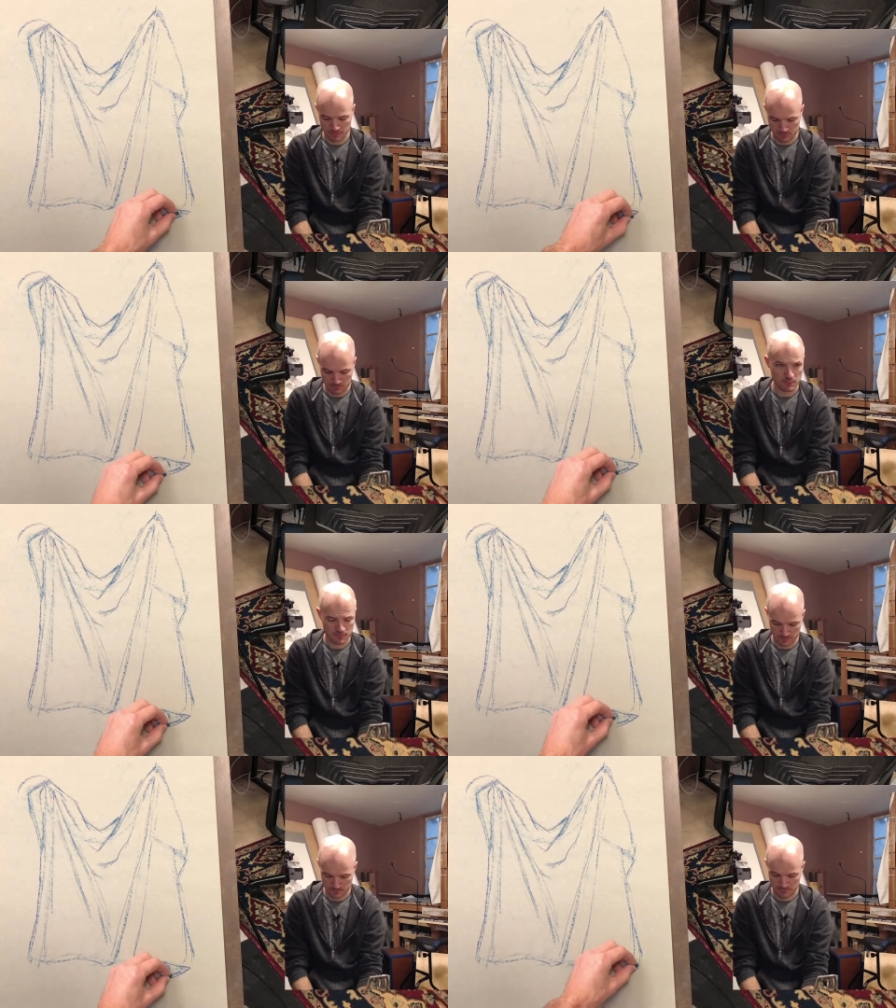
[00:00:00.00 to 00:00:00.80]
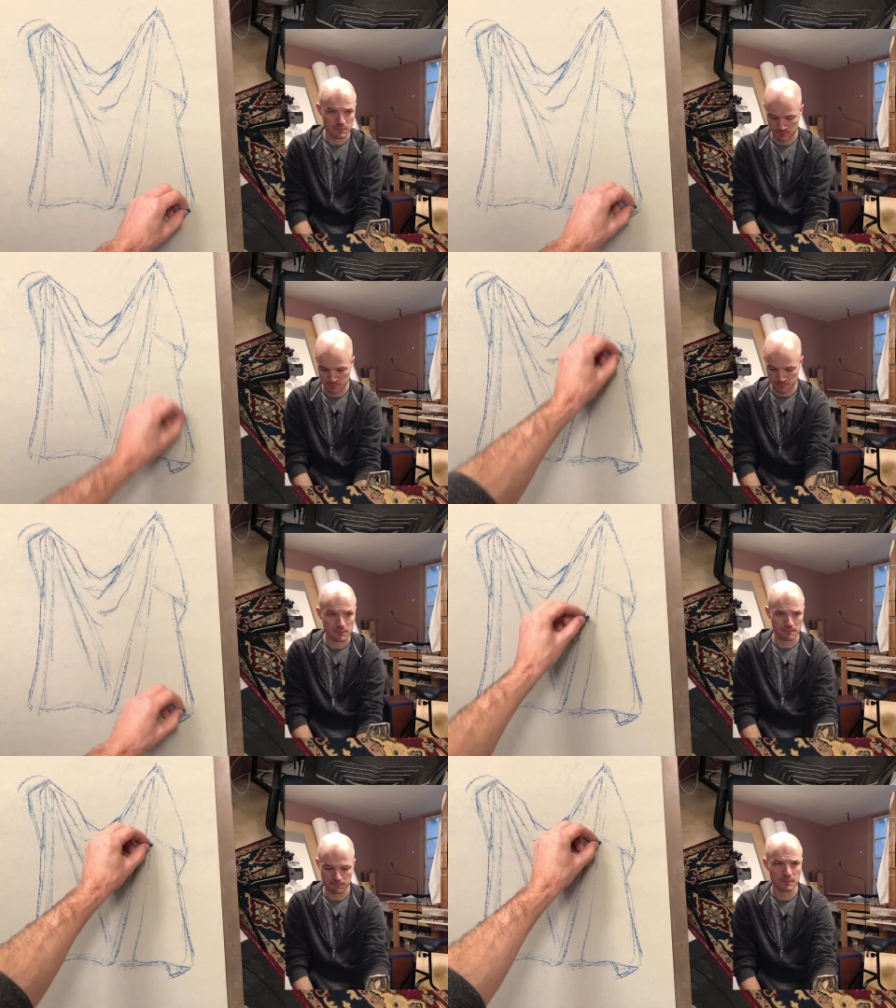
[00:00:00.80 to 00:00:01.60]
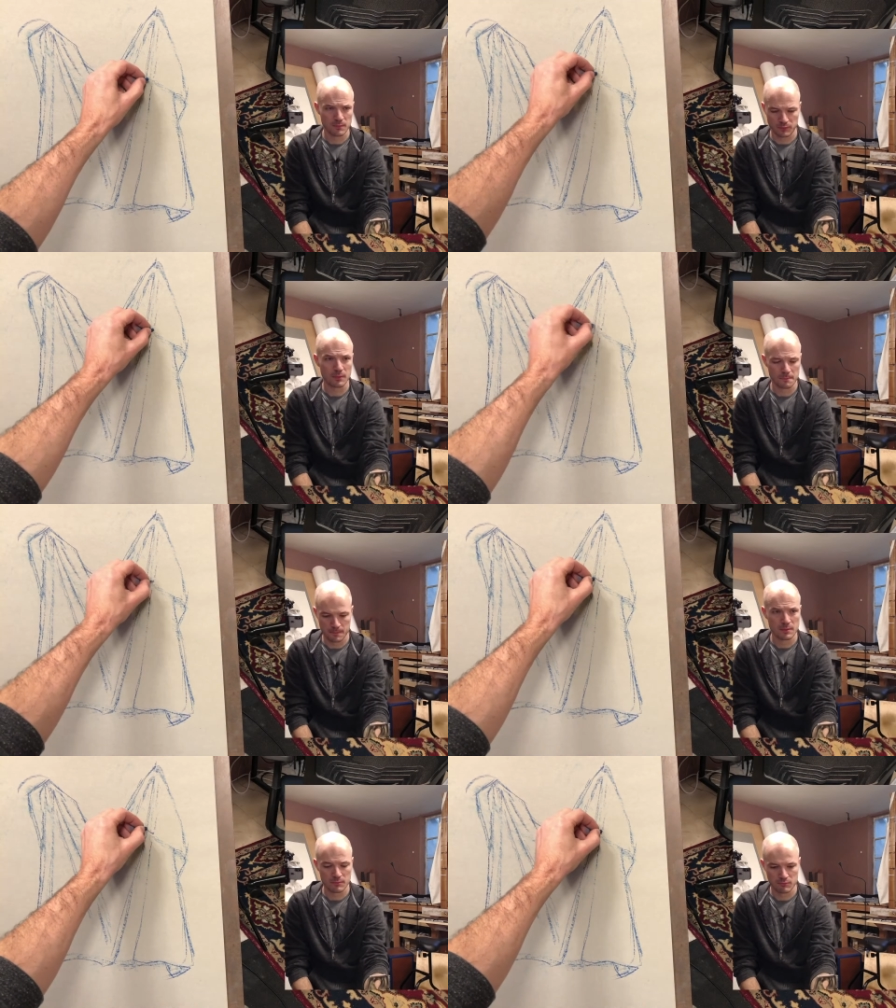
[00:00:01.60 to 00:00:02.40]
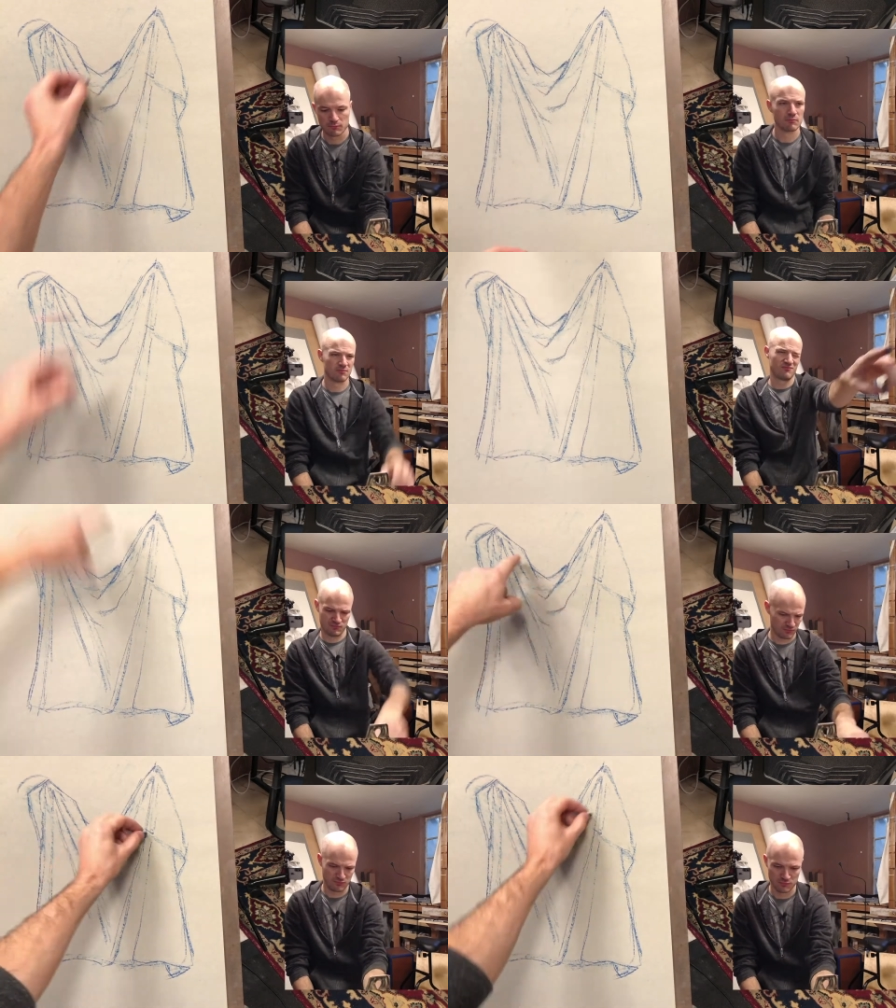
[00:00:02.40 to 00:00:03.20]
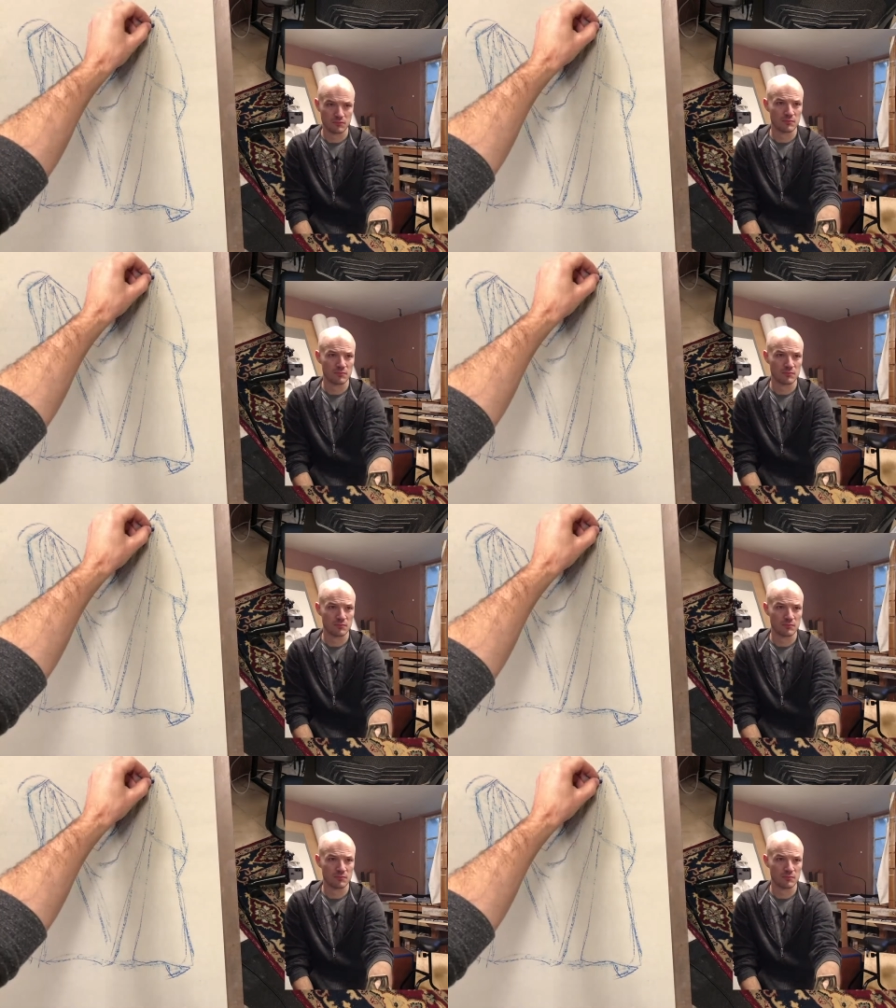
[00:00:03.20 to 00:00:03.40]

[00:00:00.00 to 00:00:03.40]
the folds and the rolls, thinking about the fabric edge and all of that.